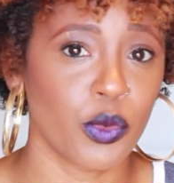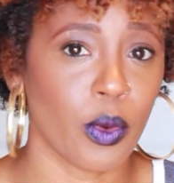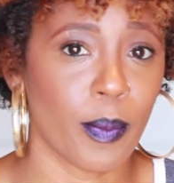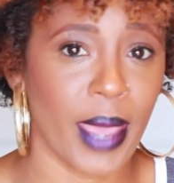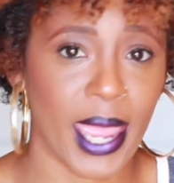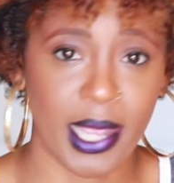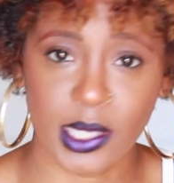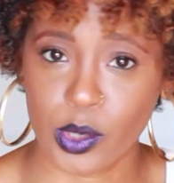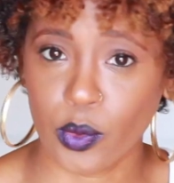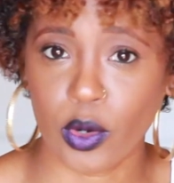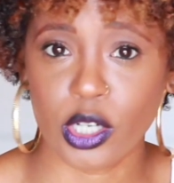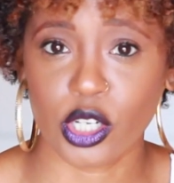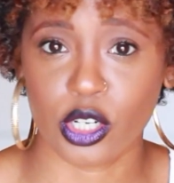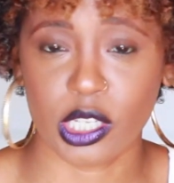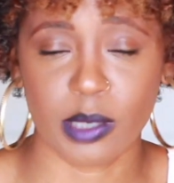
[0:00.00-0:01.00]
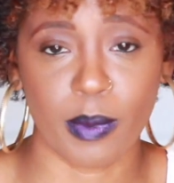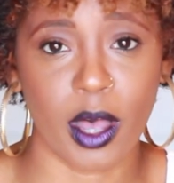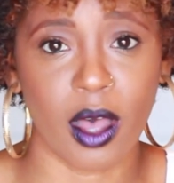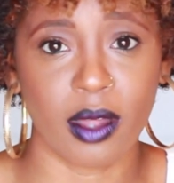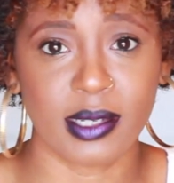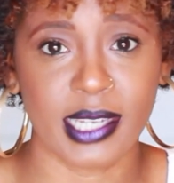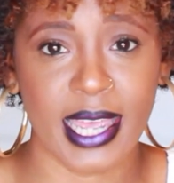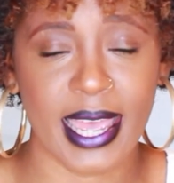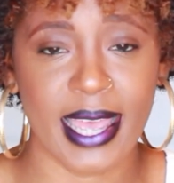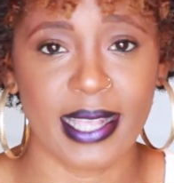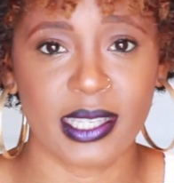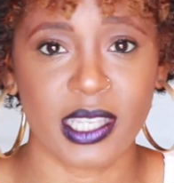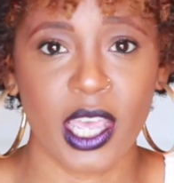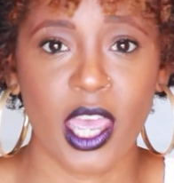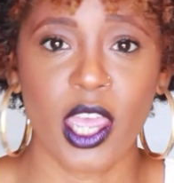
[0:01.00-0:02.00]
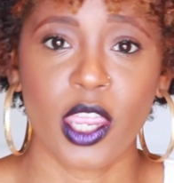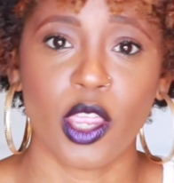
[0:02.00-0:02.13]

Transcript: you were paying towards your small debts,